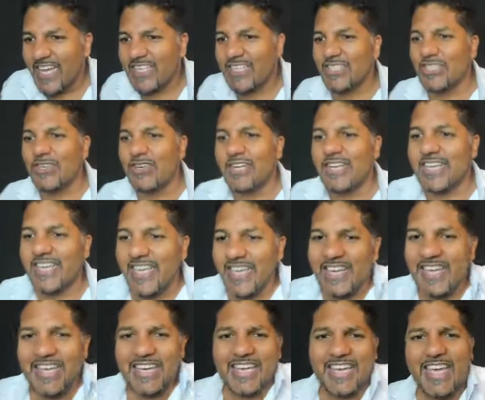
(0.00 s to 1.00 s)
and do it
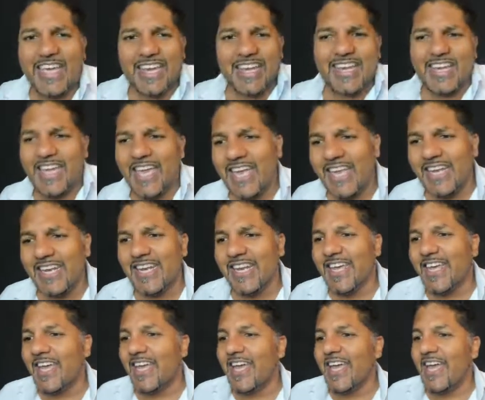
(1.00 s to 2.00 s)
again and again and again,
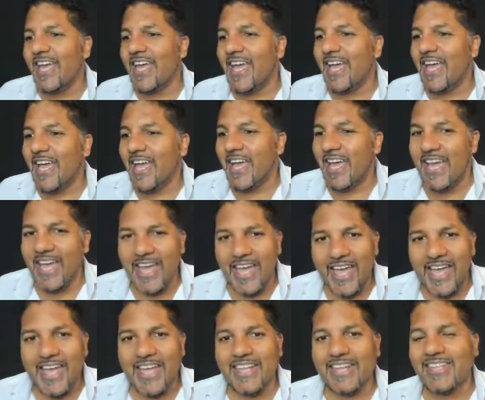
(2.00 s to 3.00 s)

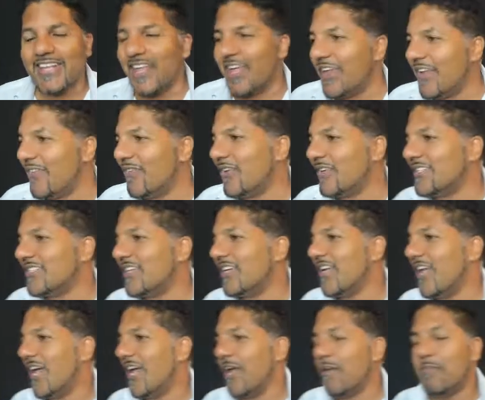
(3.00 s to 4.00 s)
and then what's
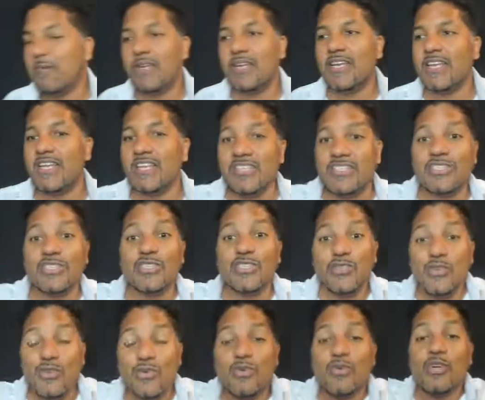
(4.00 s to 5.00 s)
going to happen is
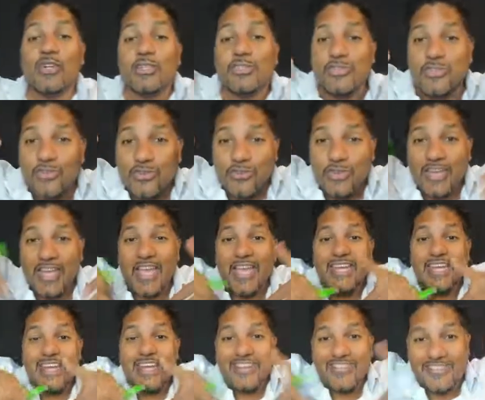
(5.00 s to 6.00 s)
you will
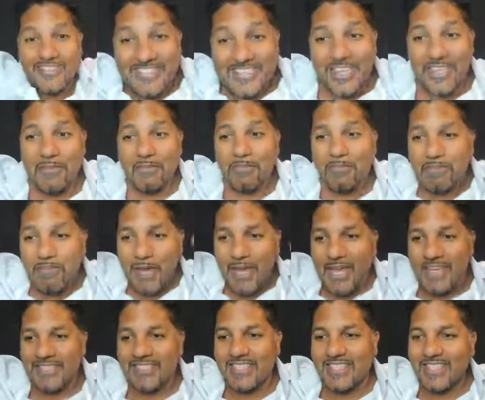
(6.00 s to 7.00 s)
create a deep
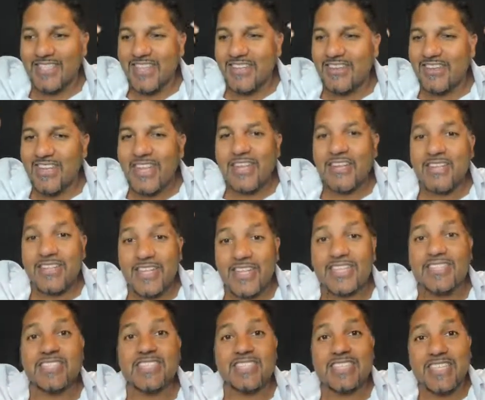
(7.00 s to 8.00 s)
pattern
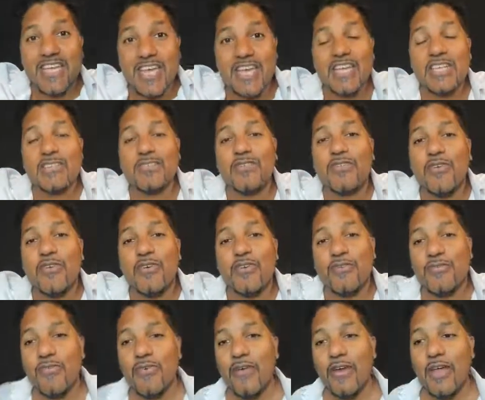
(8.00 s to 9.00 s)
that stays
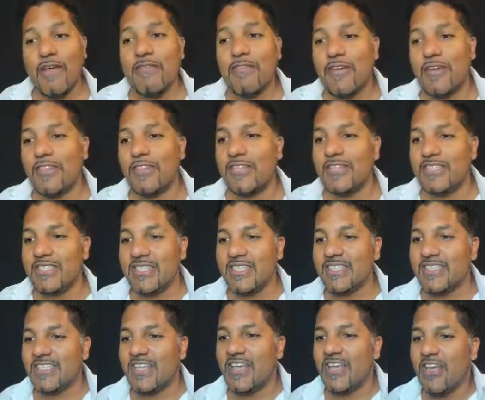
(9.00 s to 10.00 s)
for forever. This
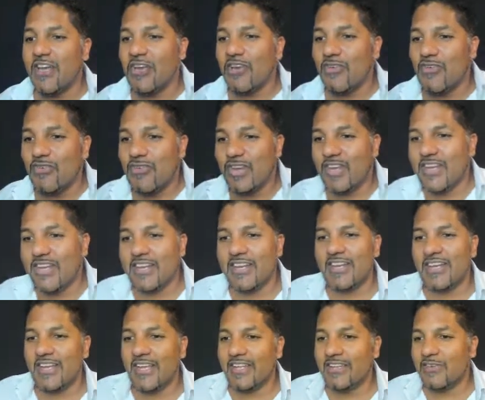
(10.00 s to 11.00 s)
is
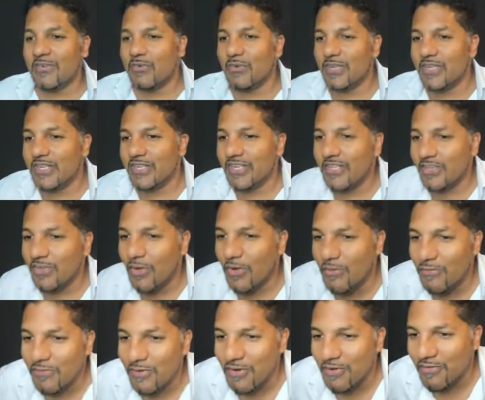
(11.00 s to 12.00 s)
really will
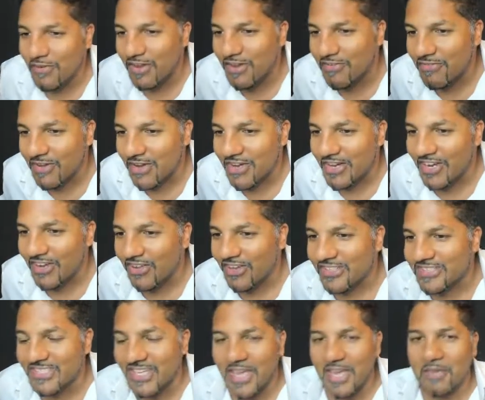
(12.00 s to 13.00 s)
go for a very, very
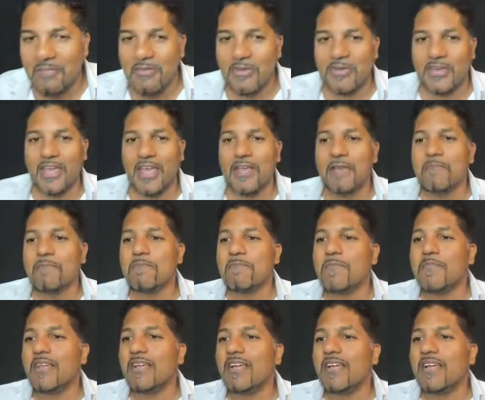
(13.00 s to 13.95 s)
long time, okay?